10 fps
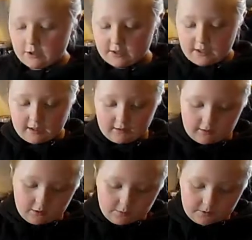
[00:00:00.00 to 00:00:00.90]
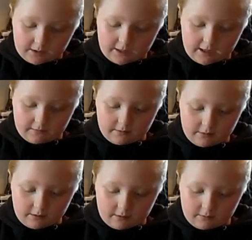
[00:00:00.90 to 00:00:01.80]
and just take a little bit of
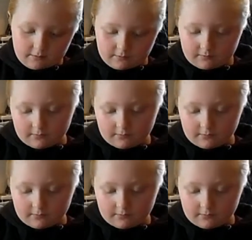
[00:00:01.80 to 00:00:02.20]
caviar